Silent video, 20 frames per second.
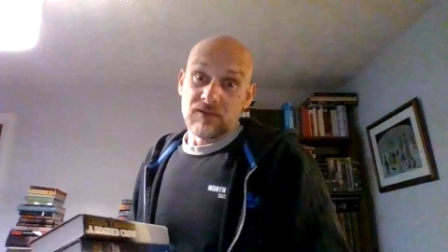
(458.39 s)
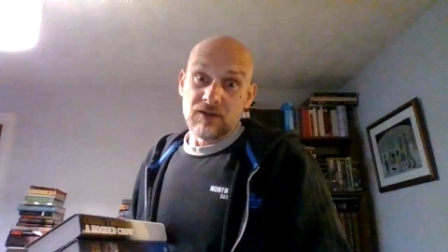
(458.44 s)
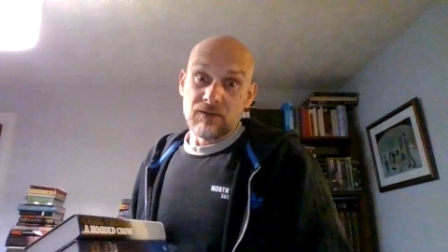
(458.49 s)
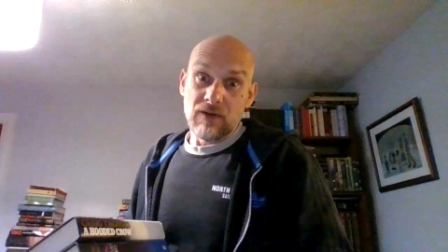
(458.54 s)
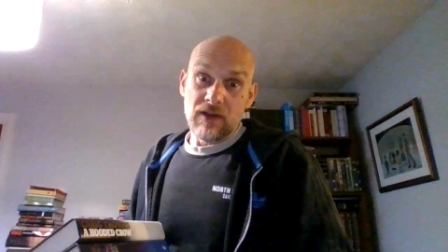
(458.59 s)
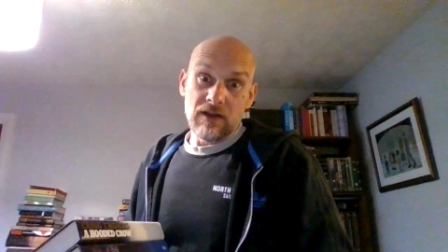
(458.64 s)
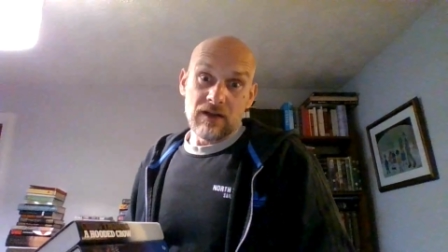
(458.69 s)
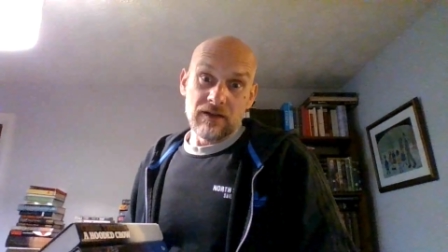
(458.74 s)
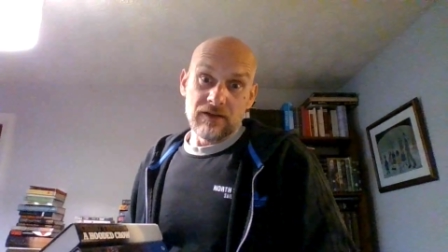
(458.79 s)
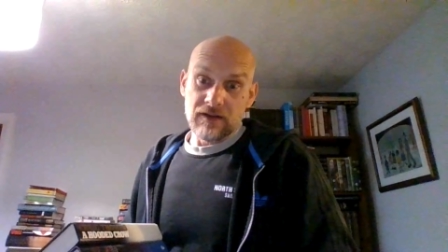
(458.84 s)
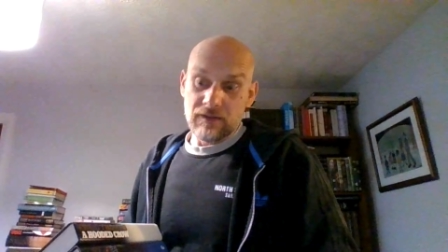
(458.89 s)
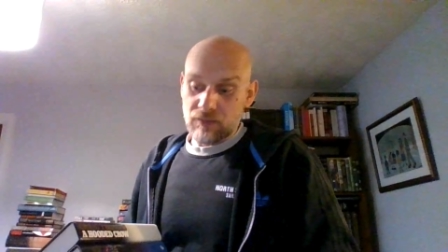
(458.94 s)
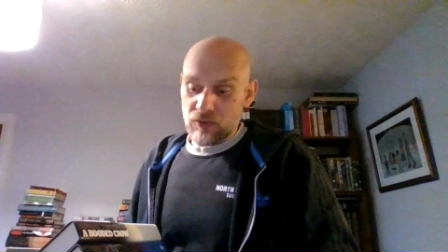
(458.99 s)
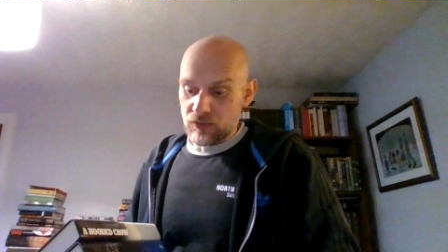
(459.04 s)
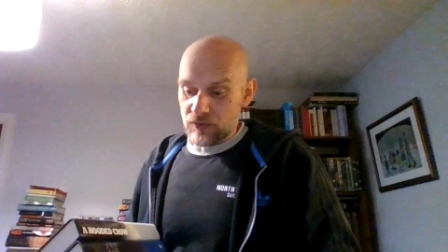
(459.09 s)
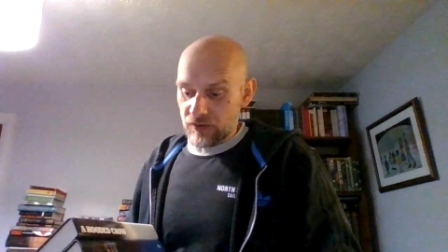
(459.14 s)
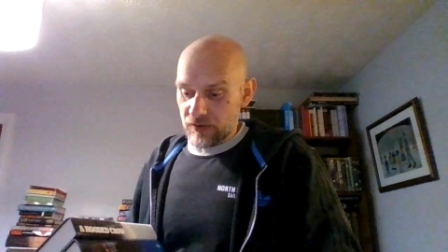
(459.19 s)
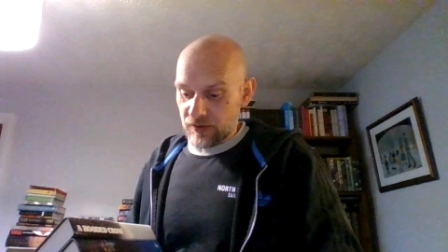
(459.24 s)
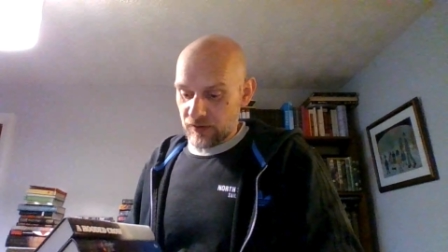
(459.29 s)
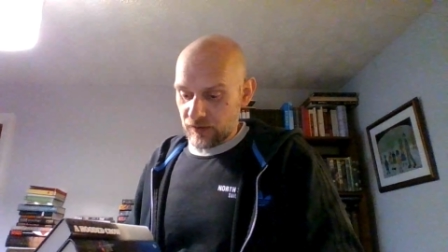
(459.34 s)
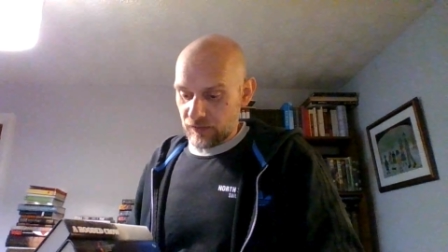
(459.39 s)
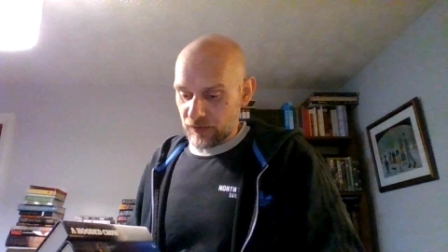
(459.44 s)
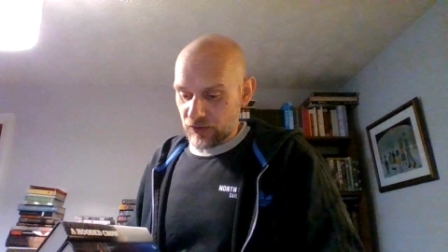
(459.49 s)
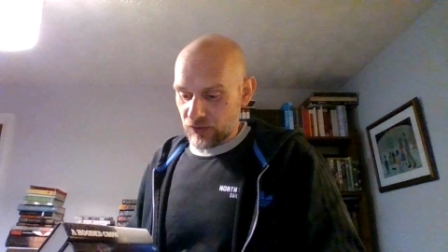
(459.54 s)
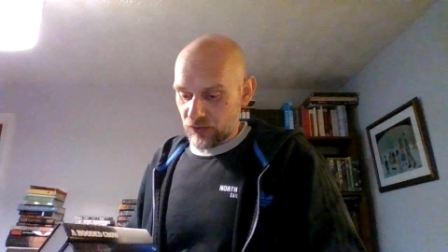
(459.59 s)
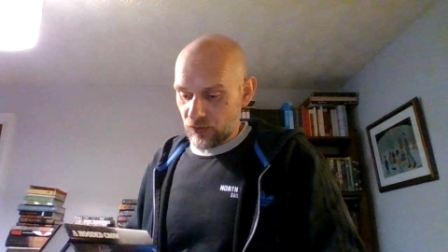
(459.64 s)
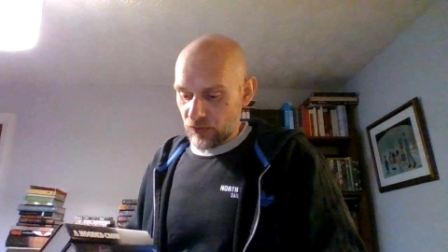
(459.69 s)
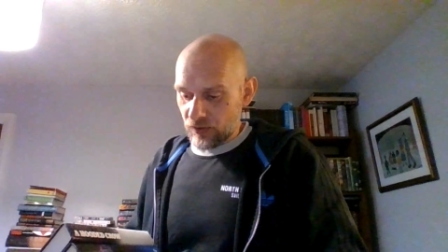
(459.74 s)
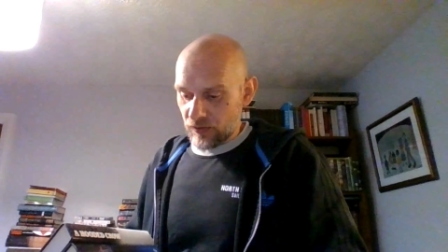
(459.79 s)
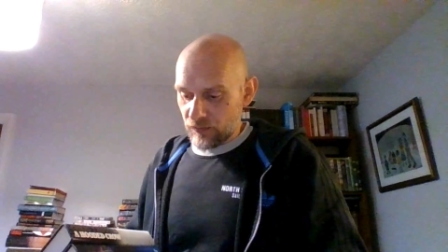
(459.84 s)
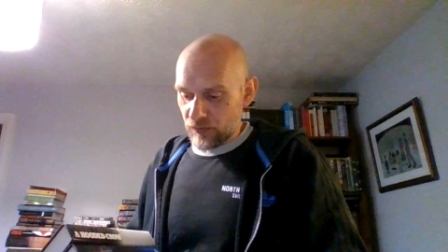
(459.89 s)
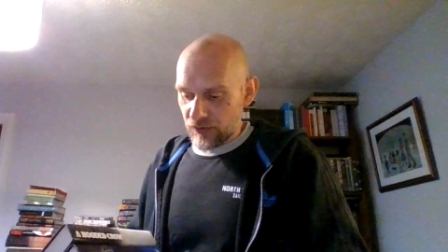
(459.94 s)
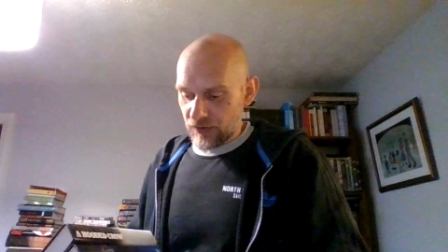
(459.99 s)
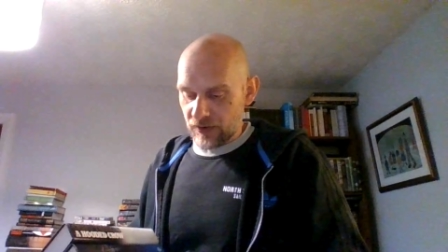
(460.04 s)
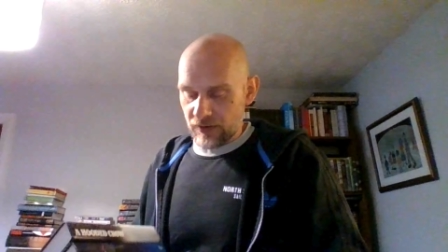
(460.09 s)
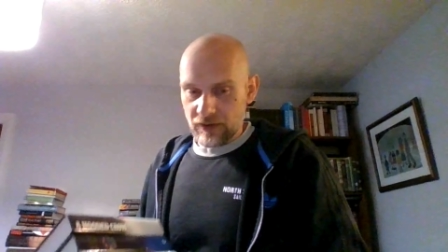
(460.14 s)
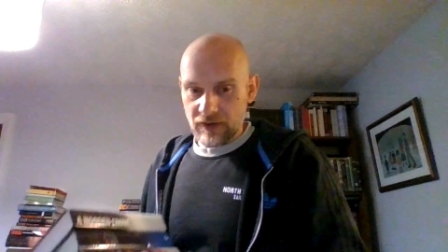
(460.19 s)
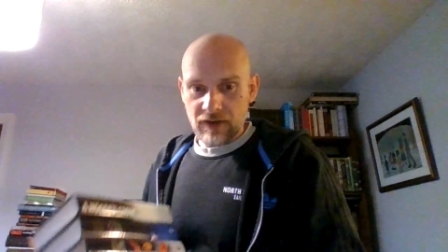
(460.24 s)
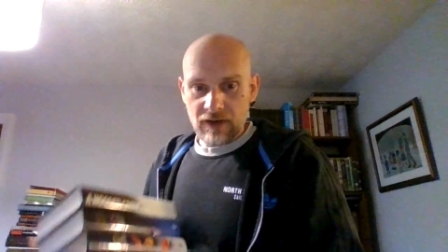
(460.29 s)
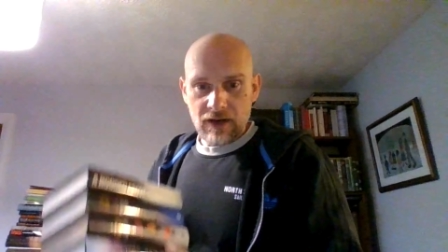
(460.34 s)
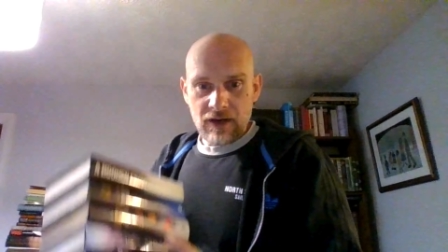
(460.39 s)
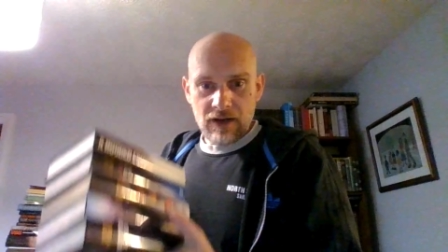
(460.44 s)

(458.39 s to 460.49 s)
as well, I suppose. There was two of them, wasn't there?